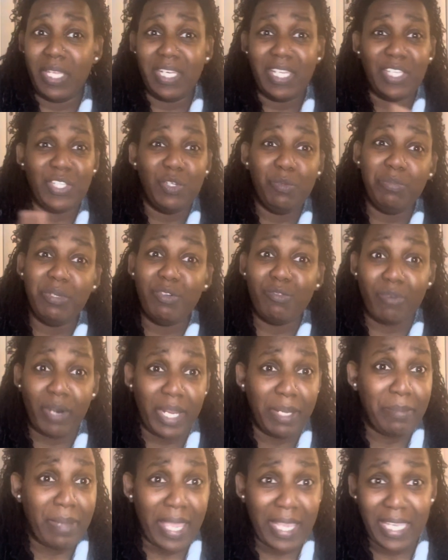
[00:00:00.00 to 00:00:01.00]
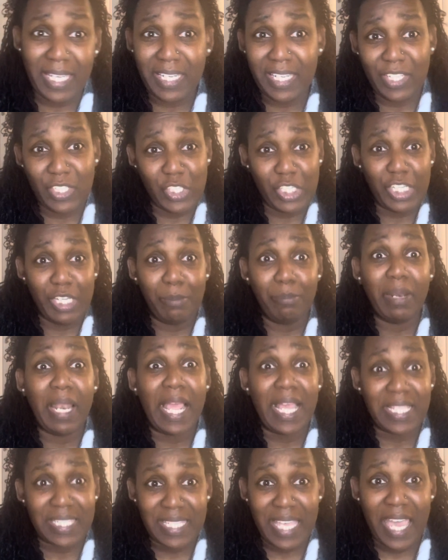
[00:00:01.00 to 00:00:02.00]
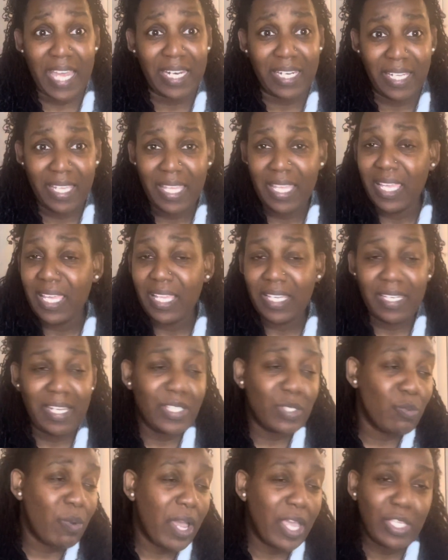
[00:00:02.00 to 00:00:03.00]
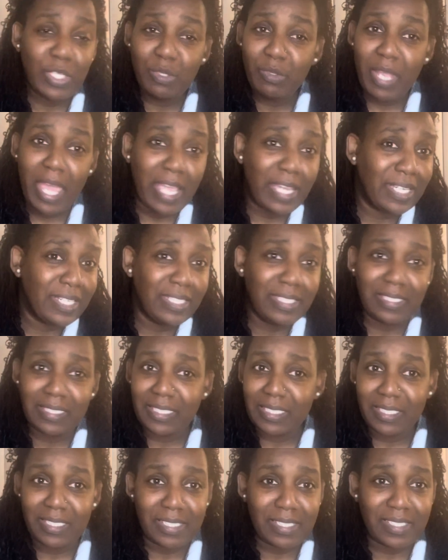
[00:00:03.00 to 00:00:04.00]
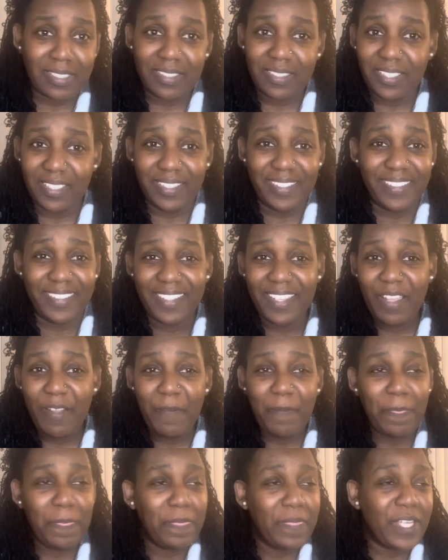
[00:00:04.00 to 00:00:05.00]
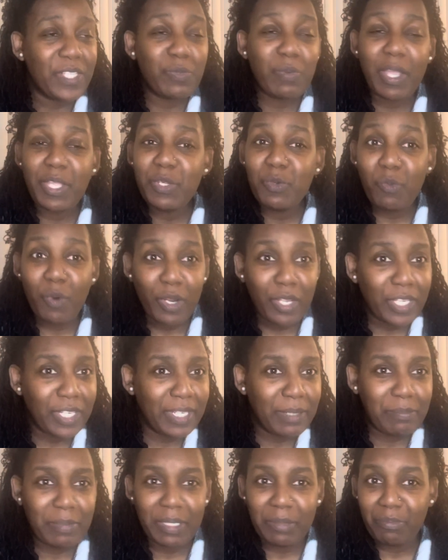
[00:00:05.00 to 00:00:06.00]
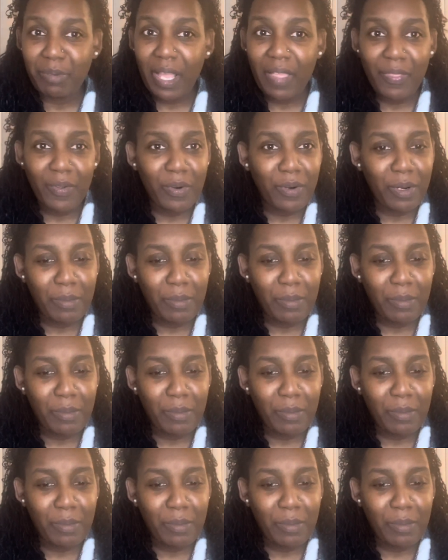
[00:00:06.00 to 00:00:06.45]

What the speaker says: And then you be right back in that chair blindsided. That's why you're not good at this. That's why you weren't good at Big Brother.